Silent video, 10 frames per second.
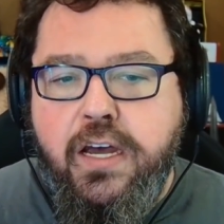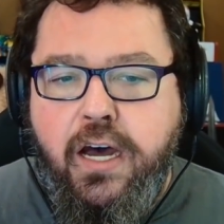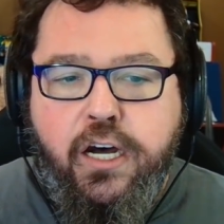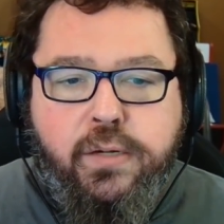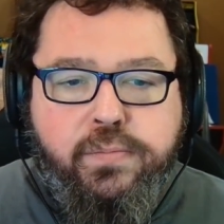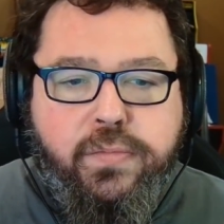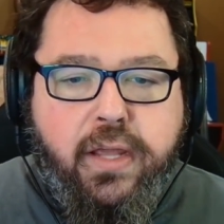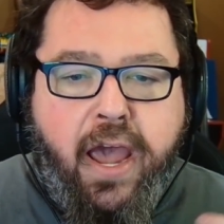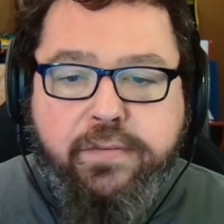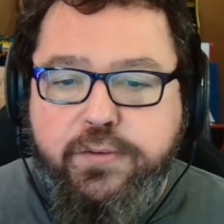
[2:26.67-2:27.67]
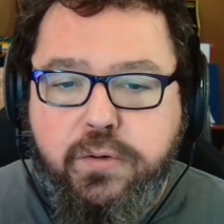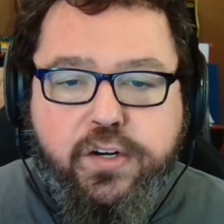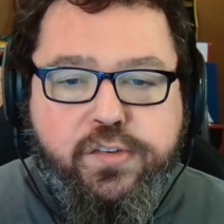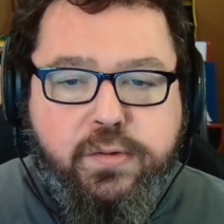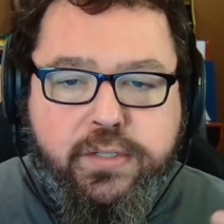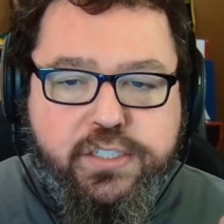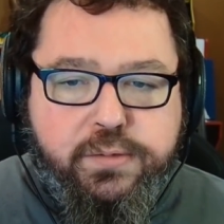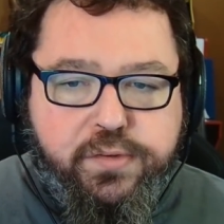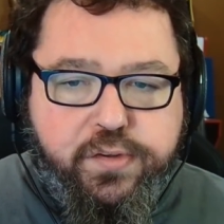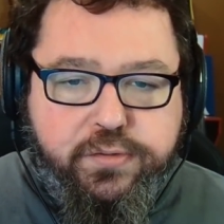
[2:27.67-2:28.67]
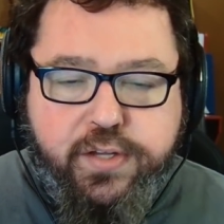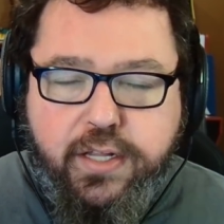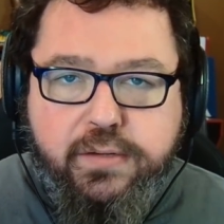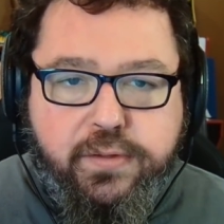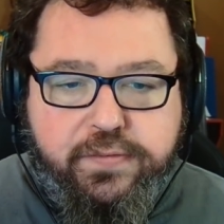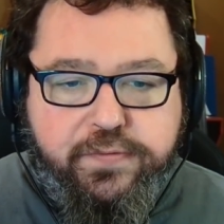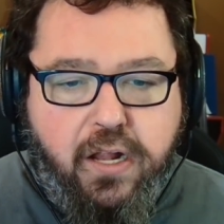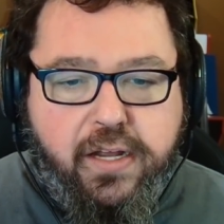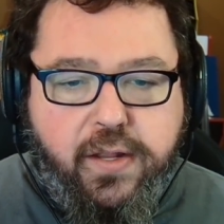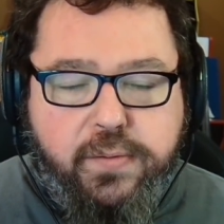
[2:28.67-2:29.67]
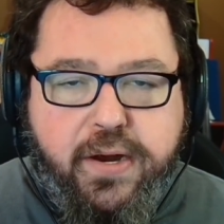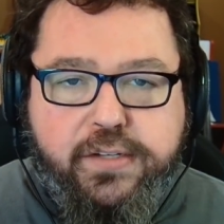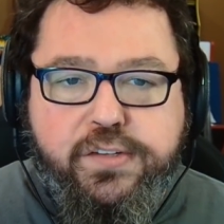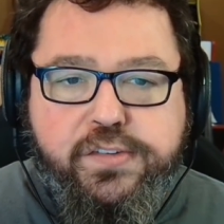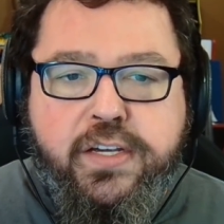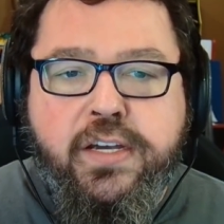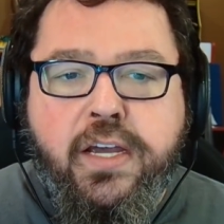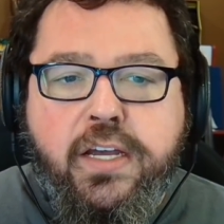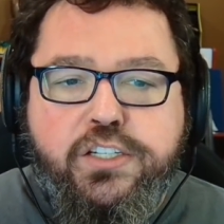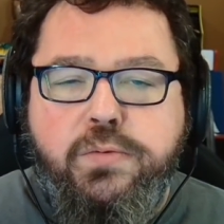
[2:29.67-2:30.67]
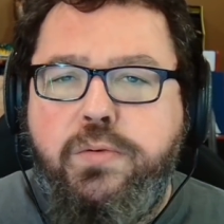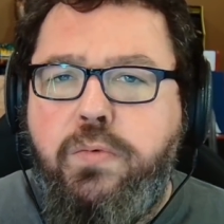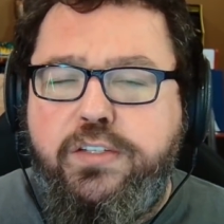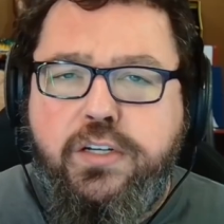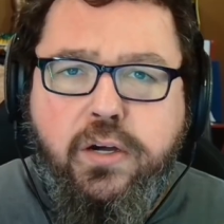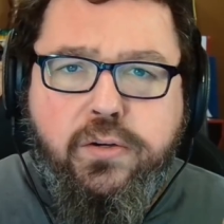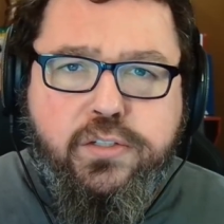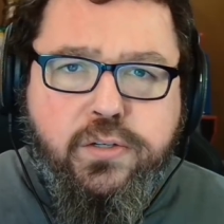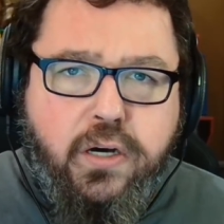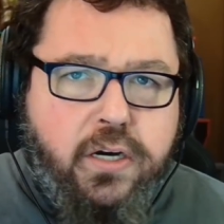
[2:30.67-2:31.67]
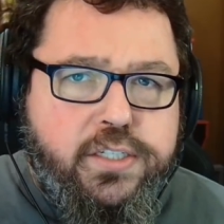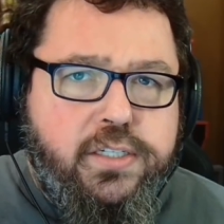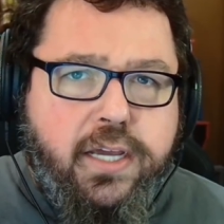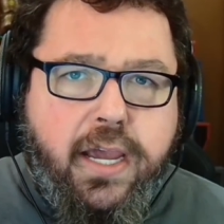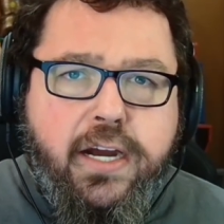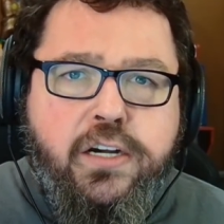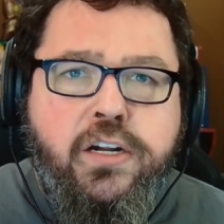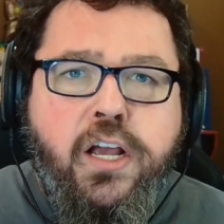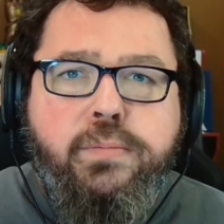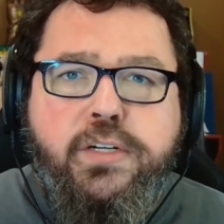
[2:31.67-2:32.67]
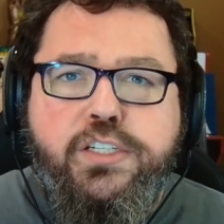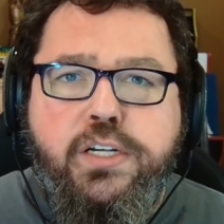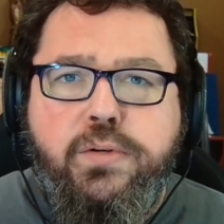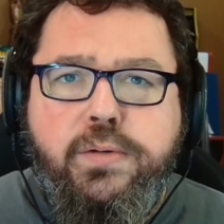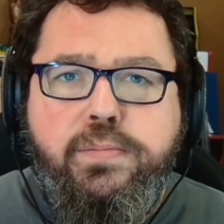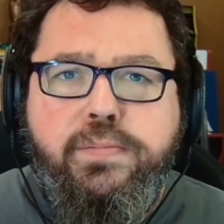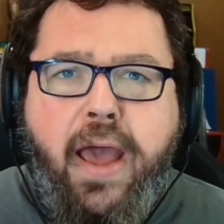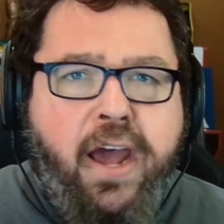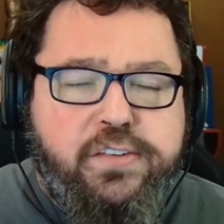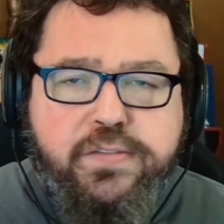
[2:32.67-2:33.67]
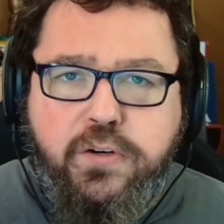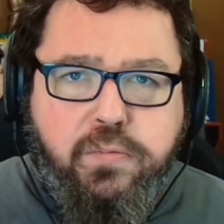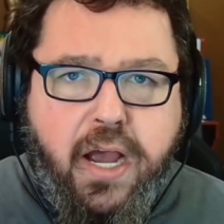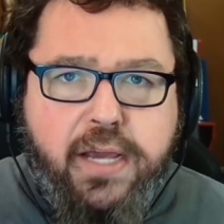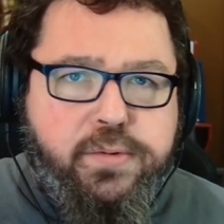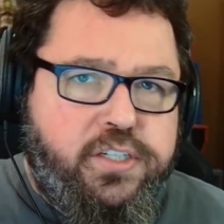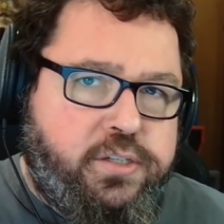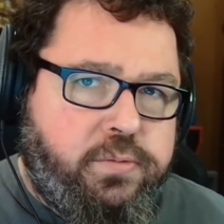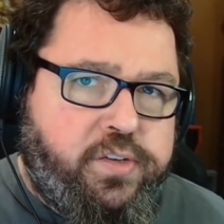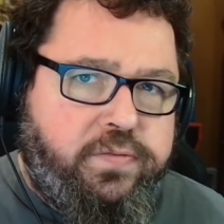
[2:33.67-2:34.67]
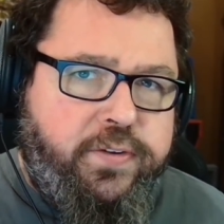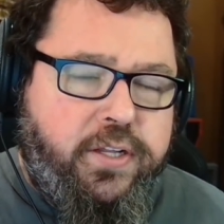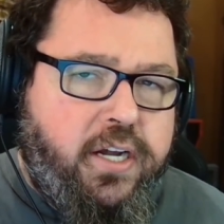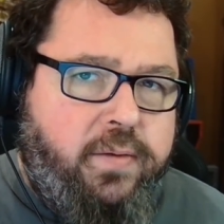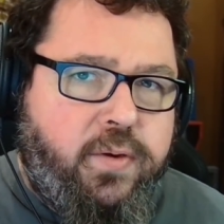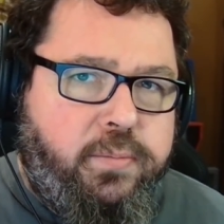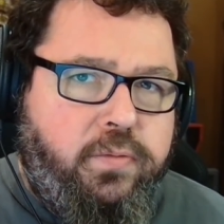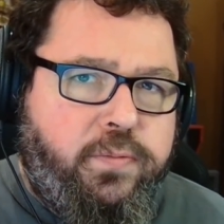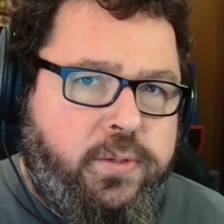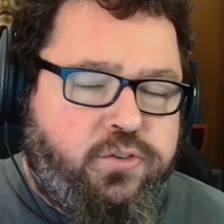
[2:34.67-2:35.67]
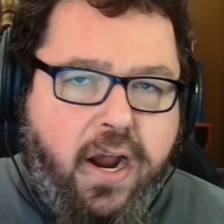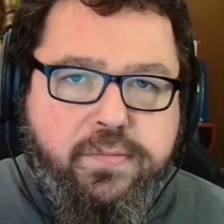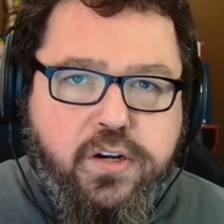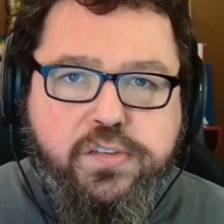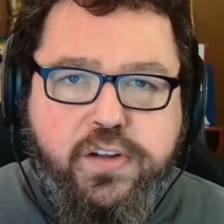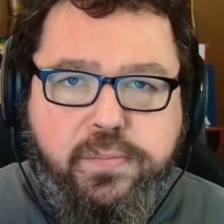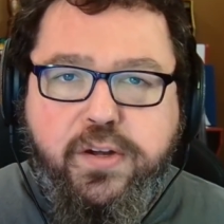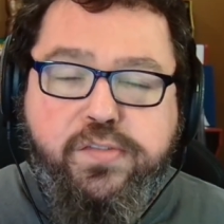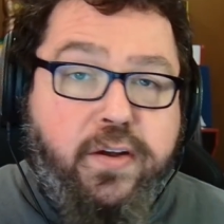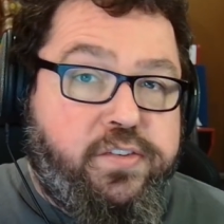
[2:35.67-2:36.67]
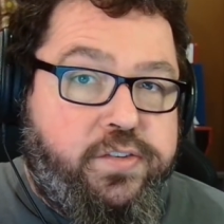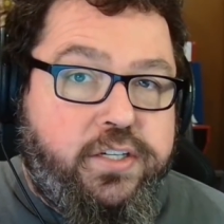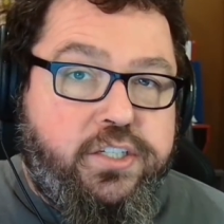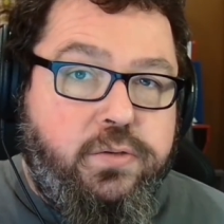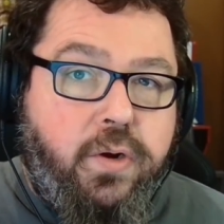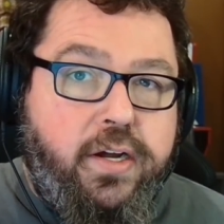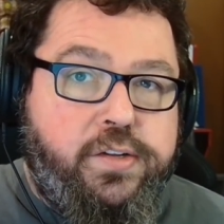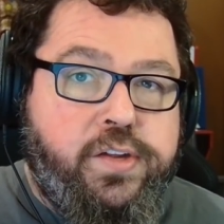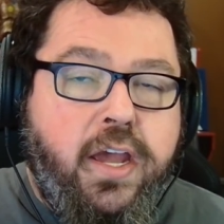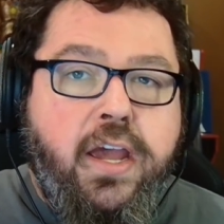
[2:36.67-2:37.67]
Um, afterwards, when she was still dealing with the fallout of the pregnancy, she would want to go to urgent care, but she would ask for a ride because she wasn't feeling comfortable with driving herself because of how sick she was.